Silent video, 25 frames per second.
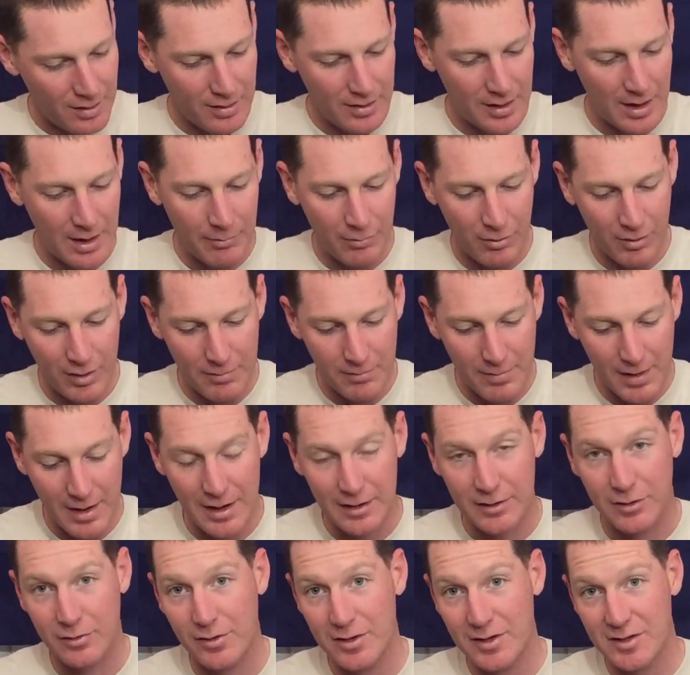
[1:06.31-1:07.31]
No.1
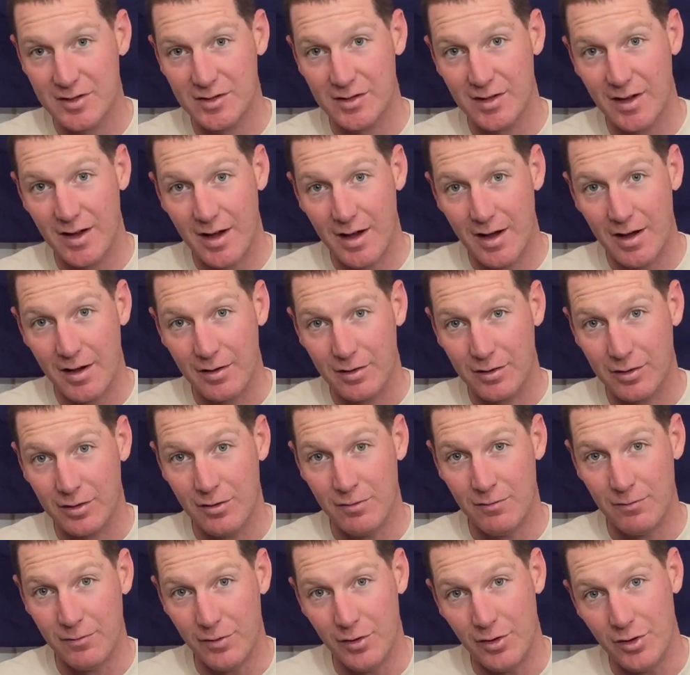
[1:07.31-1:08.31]
MkIII star
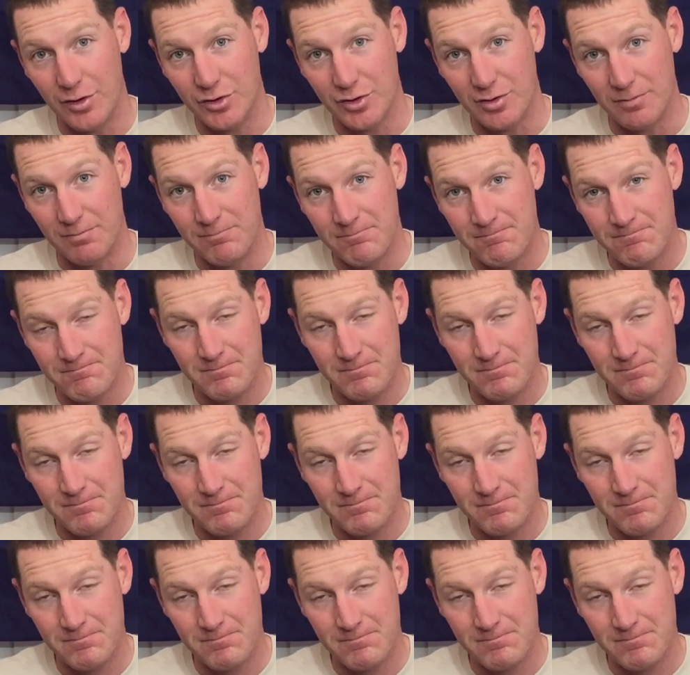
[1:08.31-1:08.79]
conversion.